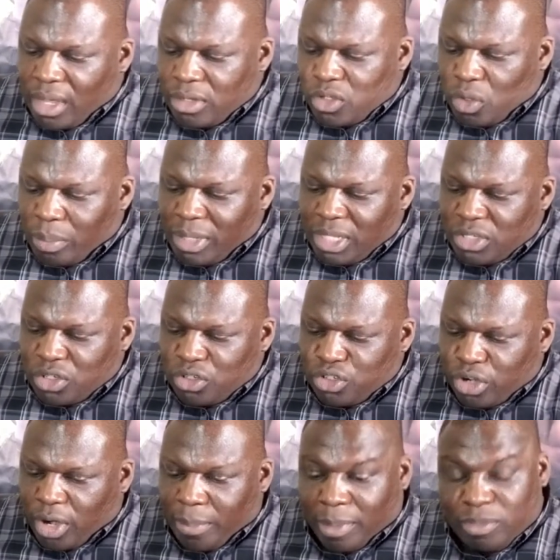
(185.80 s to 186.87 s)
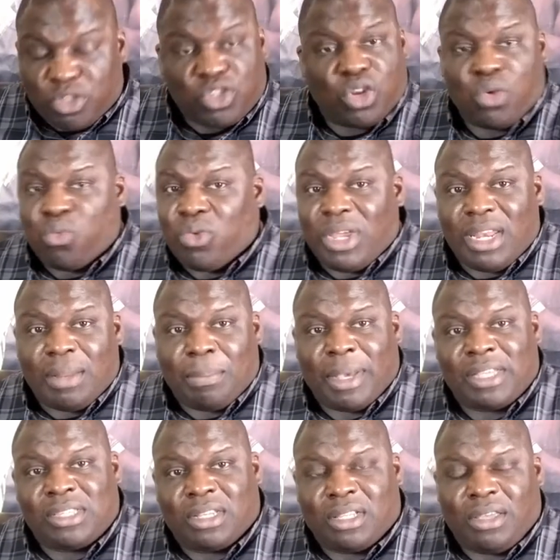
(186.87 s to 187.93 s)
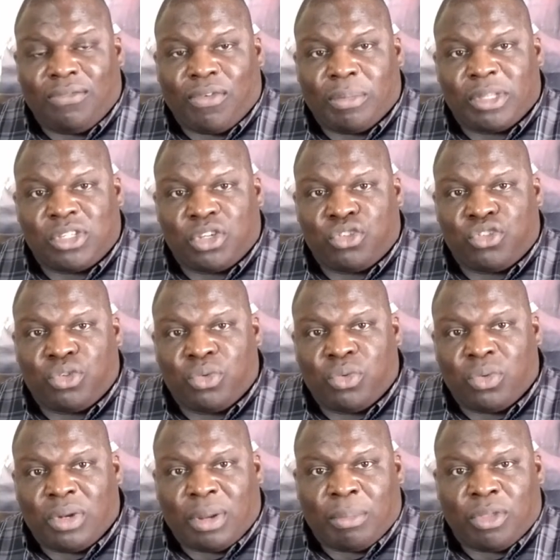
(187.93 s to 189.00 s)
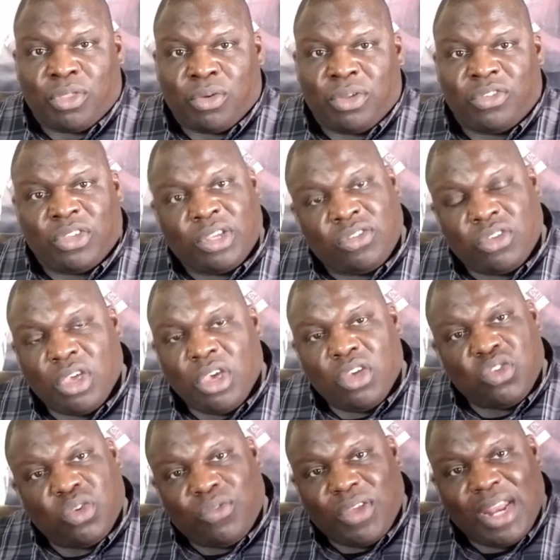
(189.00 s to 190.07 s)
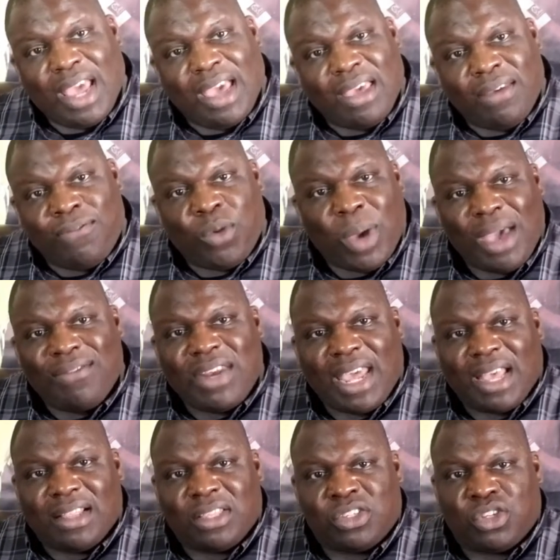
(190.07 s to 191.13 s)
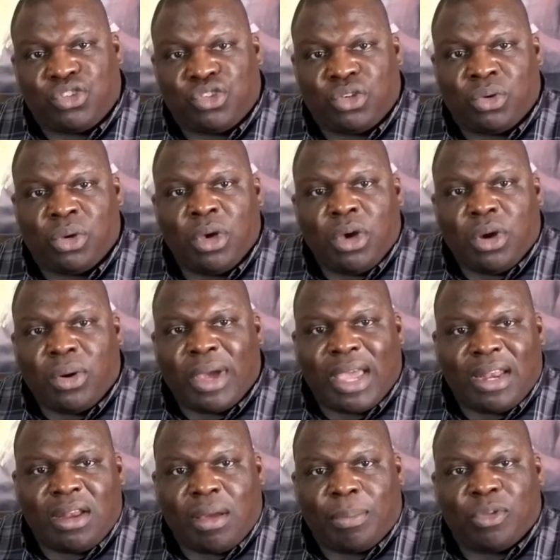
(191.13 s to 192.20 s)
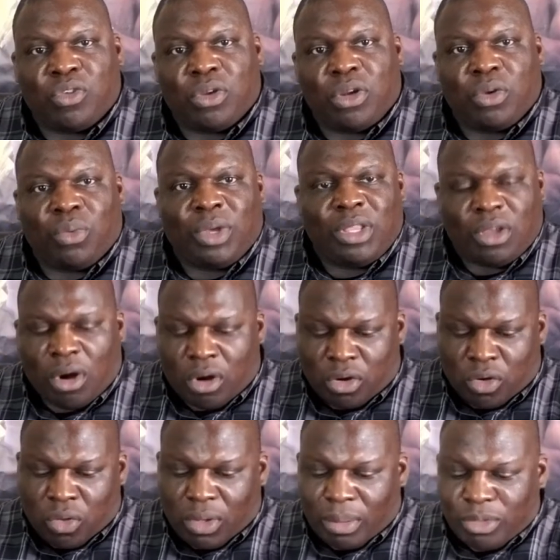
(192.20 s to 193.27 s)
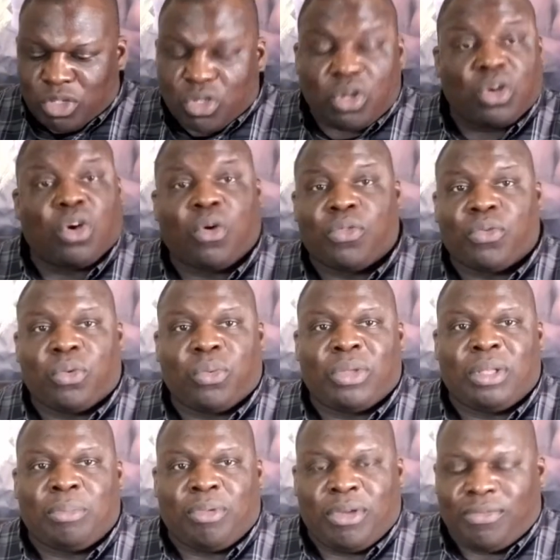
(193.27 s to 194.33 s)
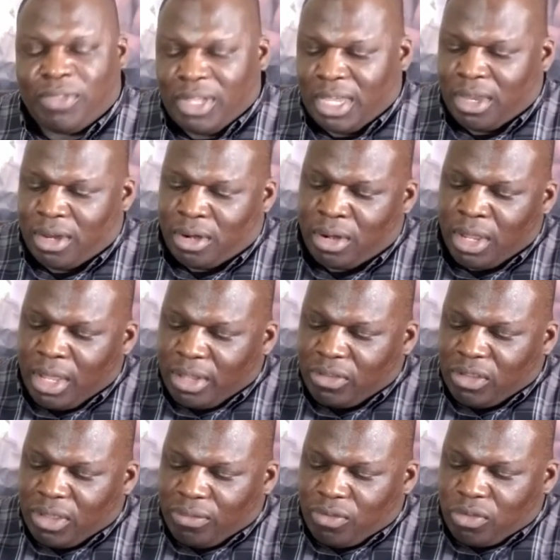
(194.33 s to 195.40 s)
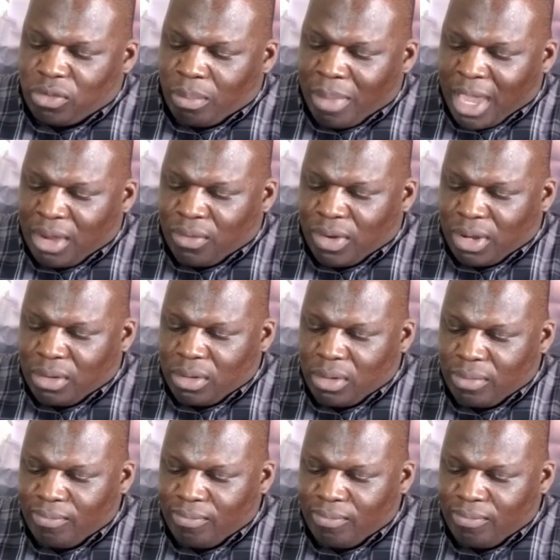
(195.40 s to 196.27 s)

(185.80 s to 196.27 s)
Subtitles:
So Melissa Sharpe, I'm just going to read it basically from this issue number 36. So if you haven't had this issue or had an opportunity to read the article, I'm just going to go through it really briefly here to give you some background.